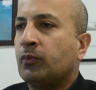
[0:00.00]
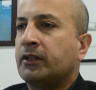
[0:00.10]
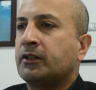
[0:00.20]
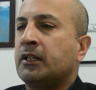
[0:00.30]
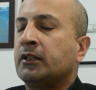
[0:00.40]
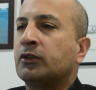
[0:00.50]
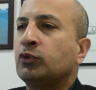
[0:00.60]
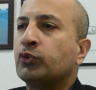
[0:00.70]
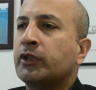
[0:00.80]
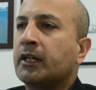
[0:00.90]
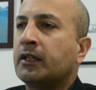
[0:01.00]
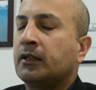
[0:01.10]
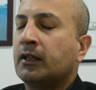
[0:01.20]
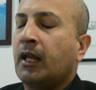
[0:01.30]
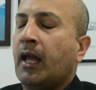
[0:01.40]
which
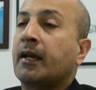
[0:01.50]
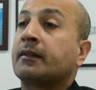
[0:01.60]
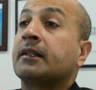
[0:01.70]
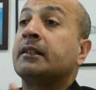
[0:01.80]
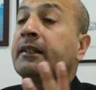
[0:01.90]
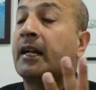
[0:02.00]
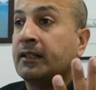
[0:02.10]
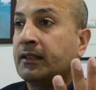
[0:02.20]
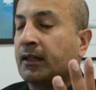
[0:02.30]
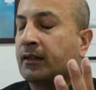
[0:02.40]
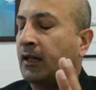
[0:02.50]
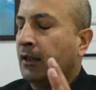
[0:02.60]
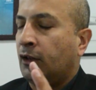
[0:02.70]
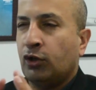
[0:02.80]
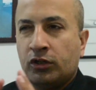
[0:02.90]
included as contenders a
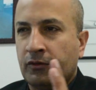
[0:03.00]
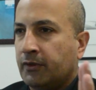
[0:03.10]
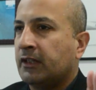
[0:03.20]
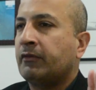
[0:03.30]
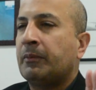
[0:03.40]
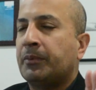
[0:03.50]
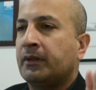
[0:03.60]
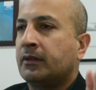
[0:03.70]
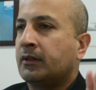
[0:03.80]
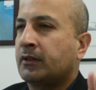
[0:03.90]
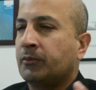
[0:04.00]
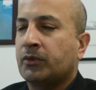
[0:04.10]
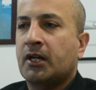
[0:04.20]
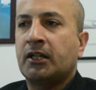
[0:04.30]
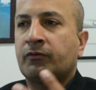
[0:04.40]
lot of other weapon systems,
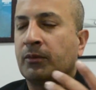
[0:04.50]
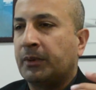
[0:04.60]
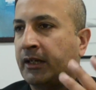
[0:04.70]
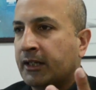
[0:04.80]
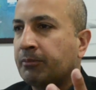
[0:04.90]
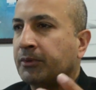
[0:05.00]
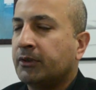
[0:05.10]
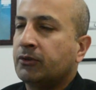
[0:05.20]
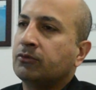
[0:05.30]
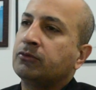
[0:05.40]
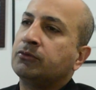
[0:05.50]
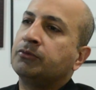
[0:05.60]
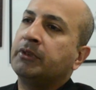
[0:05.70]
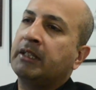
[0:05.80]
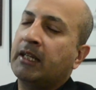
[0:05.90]
starting from the Gripen
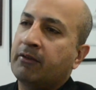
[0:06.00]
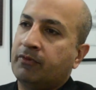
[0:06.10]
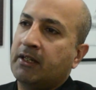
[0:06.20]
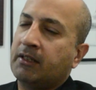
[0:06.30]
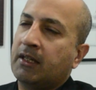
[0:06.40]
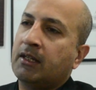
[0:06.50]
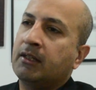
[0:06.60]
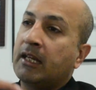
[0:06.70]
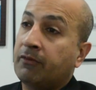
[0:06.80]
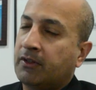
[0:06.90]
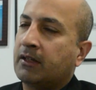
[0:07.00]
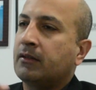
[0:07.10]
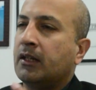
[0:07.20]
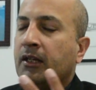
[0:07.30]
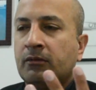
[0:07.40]
to the F-18, the
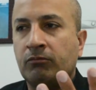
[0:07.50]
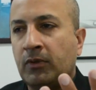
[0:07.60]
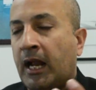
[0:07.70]
F-16,